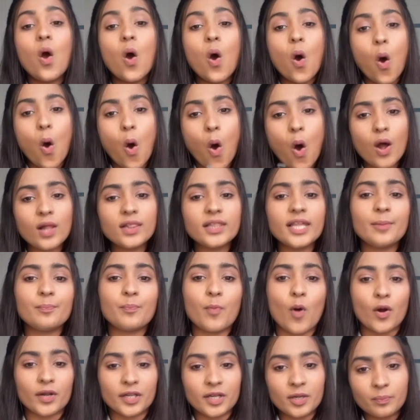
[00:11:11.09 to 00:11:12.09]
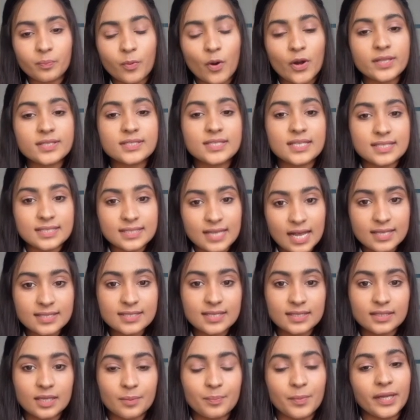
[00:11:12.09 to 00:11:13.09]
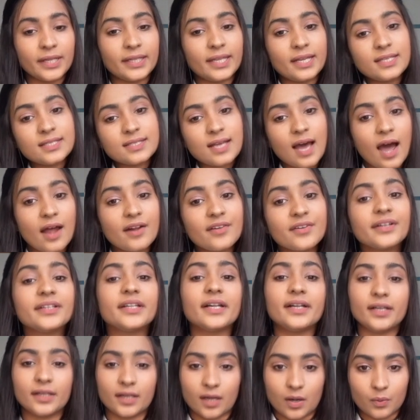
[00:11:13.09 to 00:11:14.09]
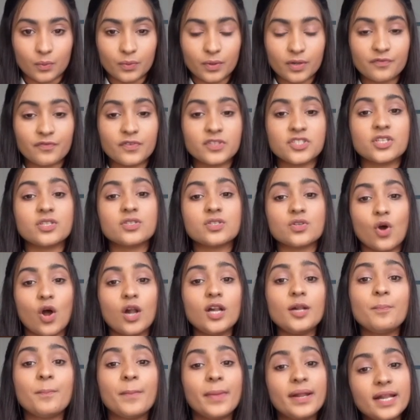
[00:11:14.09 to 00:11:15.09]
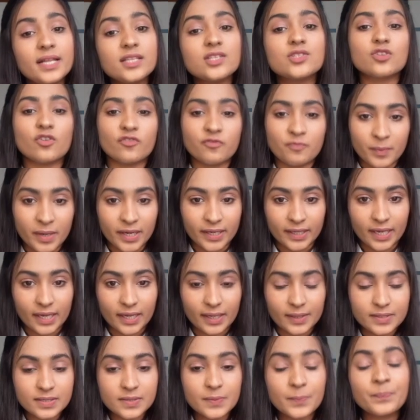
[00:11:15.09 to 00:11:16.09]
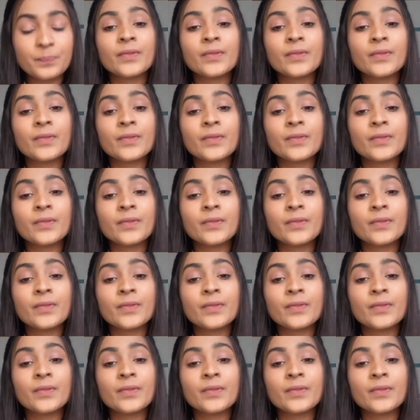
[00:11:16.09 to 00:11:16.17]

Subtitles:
all the important points discussed in the meetings are written down, which is called minutes of meetings.